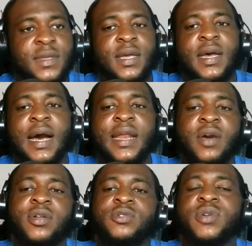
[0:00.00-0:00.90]
Are they going
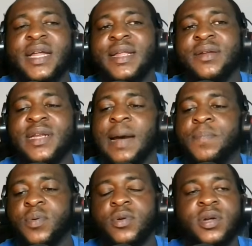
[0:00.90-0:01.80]
to get another
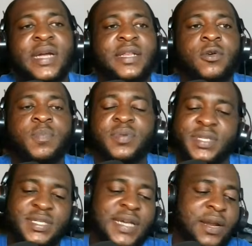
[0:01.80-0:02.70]
product that they will put
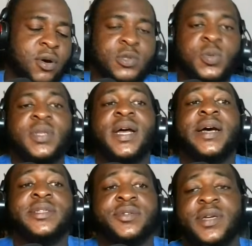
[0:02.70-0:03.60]
inside hot water and
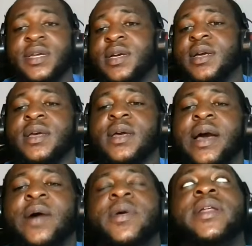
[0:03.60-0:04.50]
drink? And
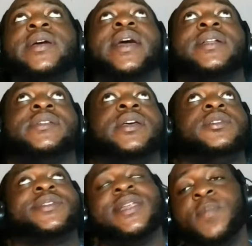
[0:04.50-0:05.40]
when they get it, they
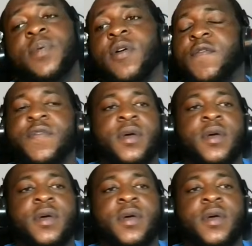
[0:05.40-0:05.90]
sleep off.